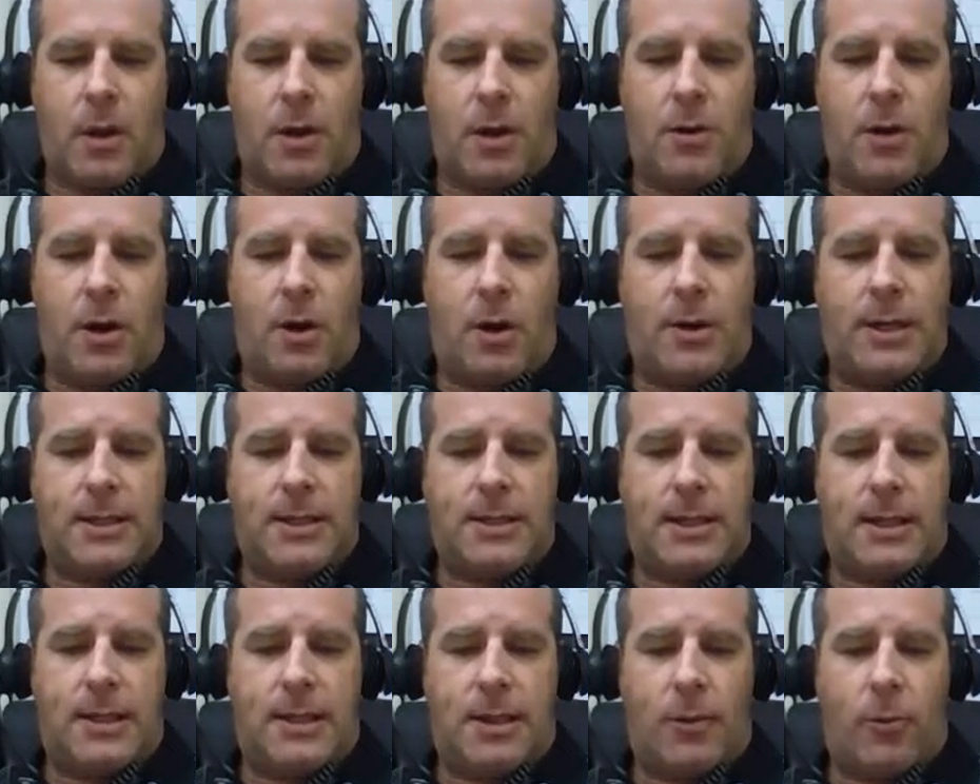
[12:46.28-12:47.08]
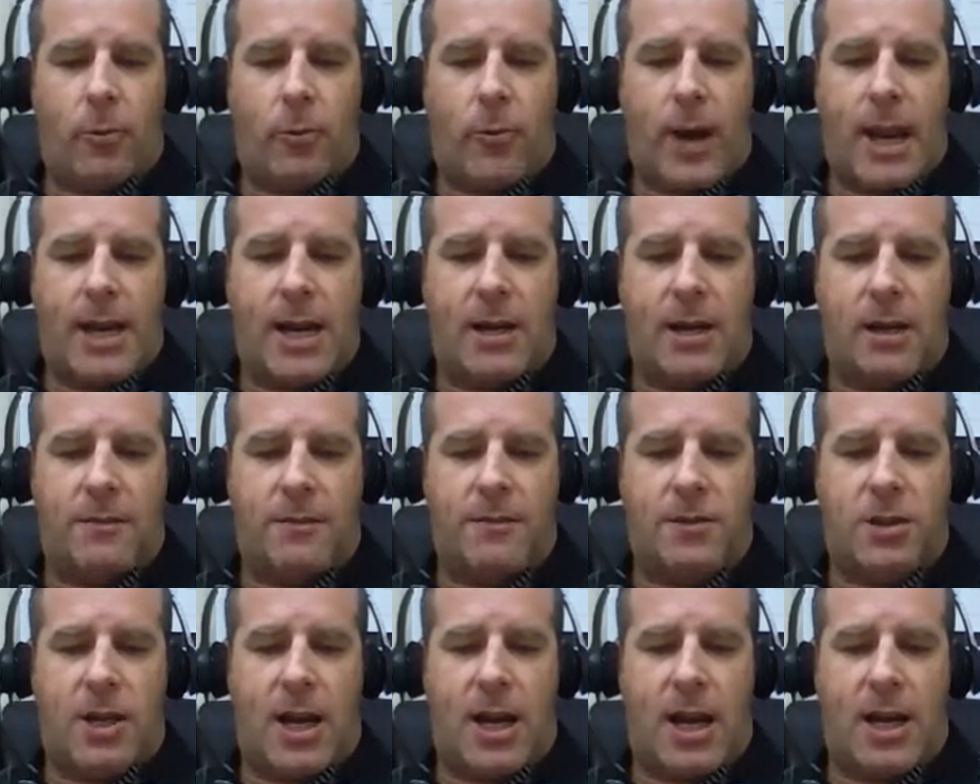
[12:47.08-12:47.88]
Notice that the rate of
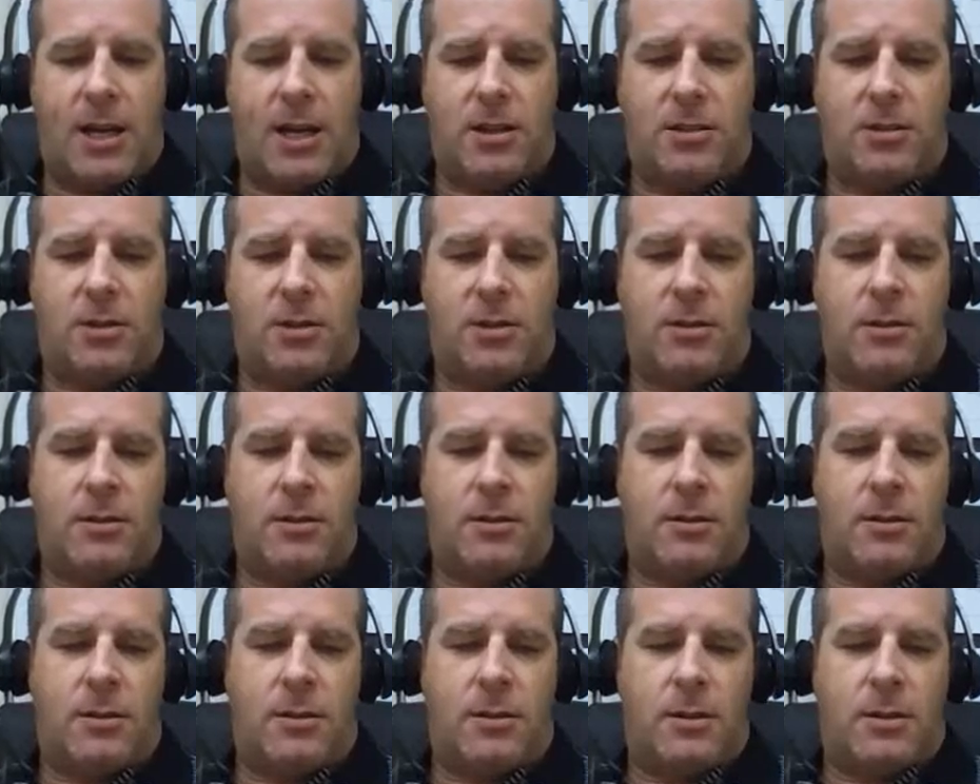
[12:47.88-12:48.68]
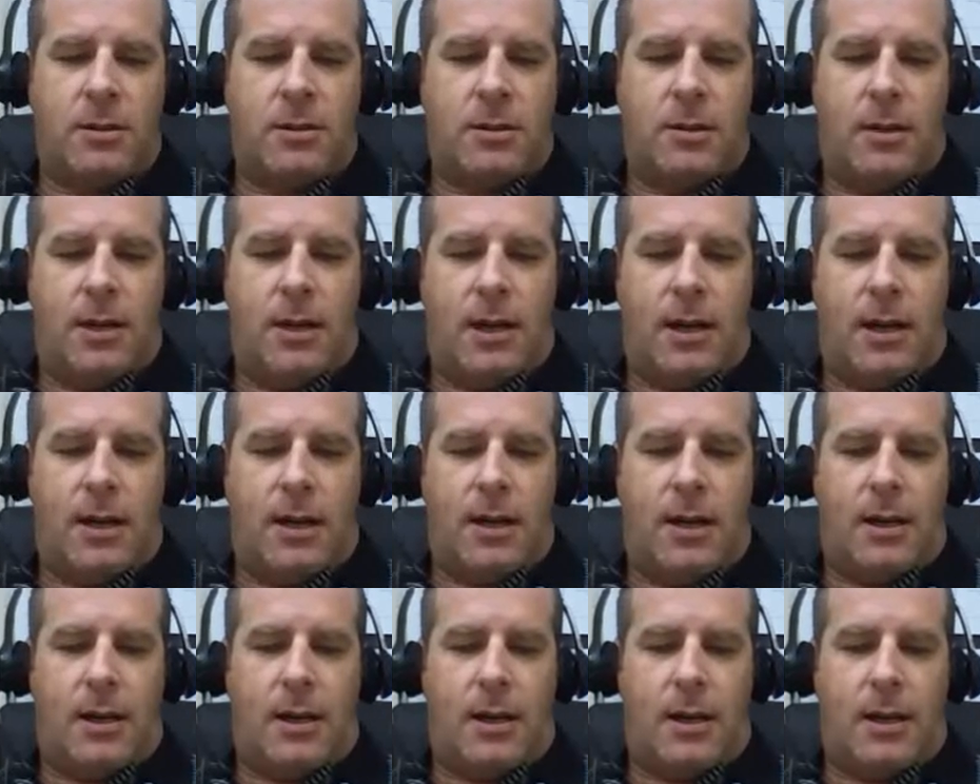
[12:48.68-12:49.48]
change
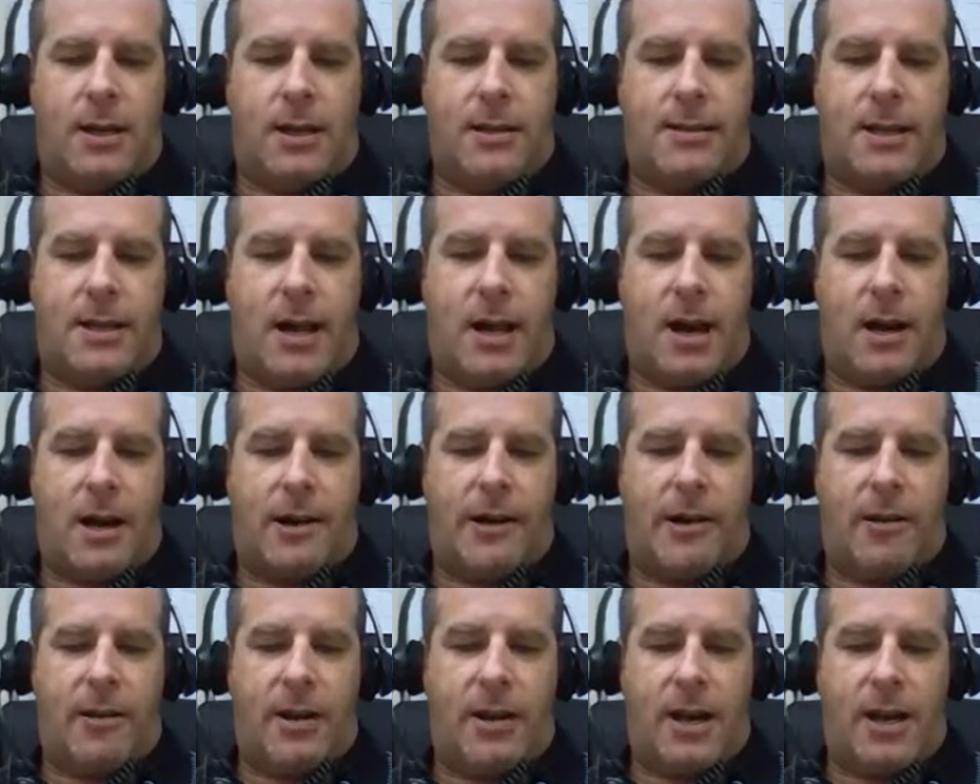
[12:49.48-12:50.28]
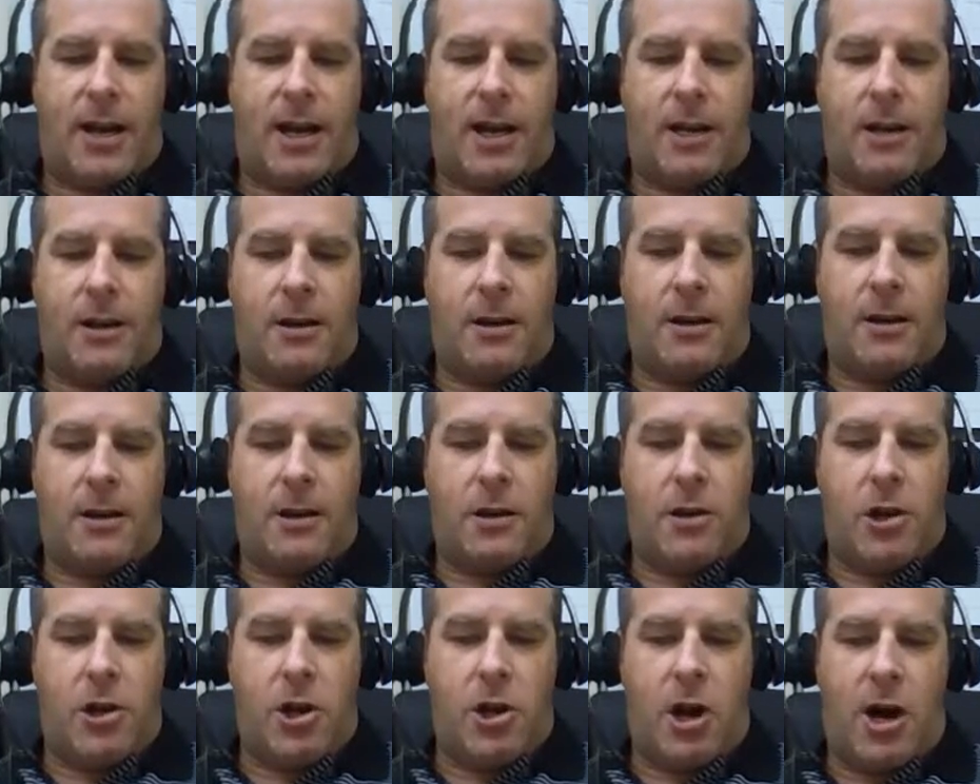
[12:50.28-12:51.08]
is higher in
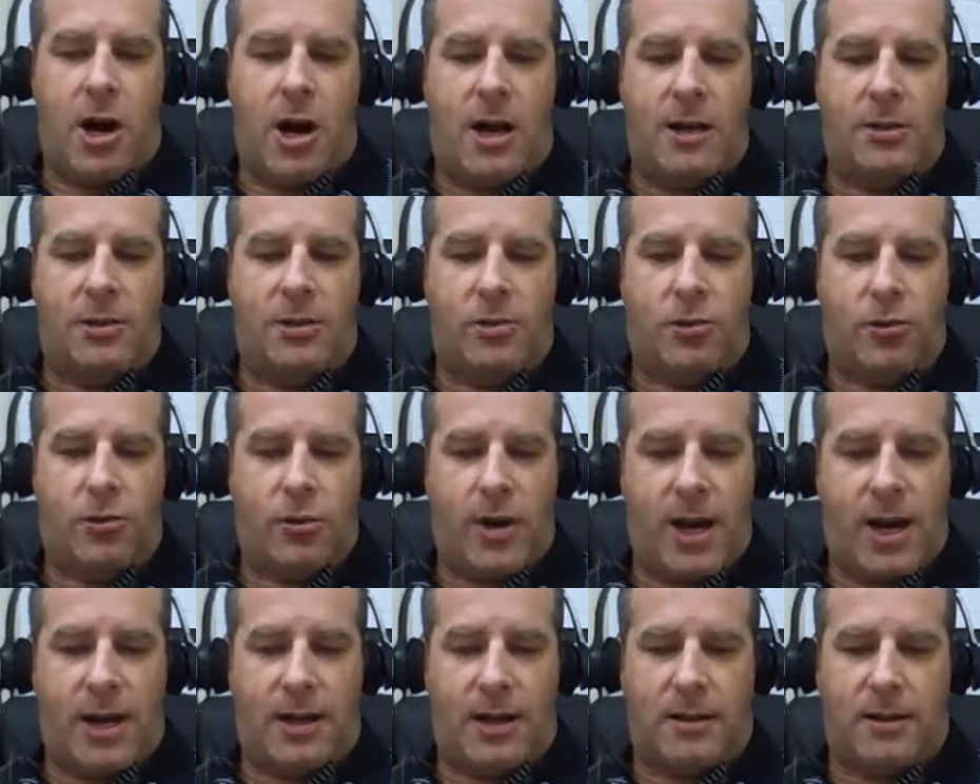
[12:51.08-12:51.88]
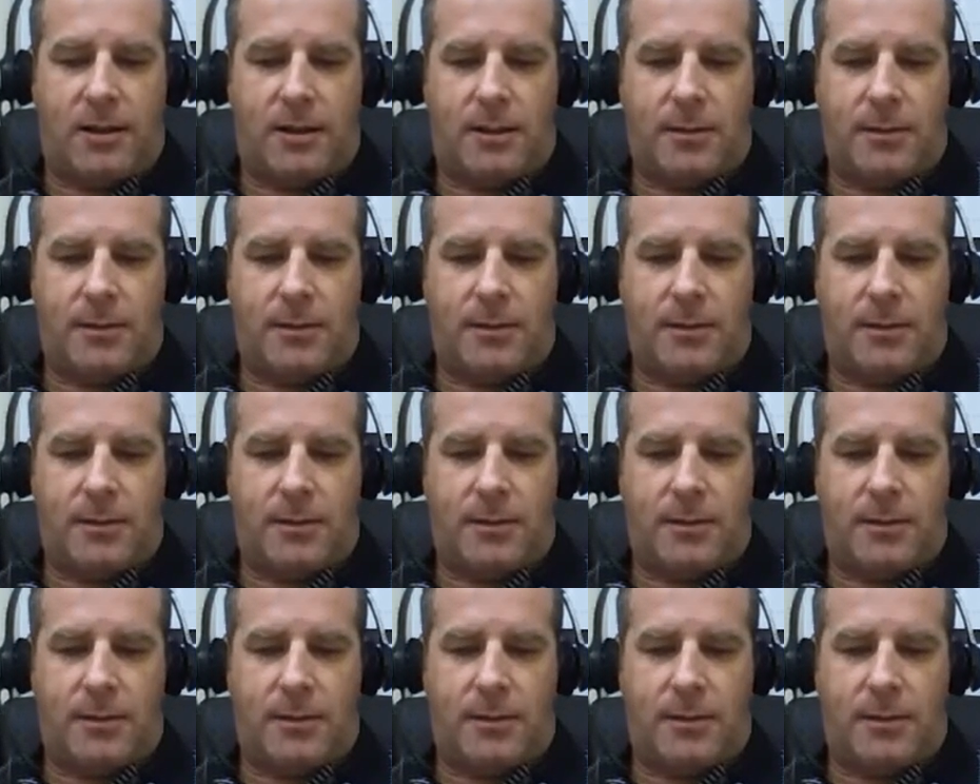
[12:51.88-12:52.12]
non-trained,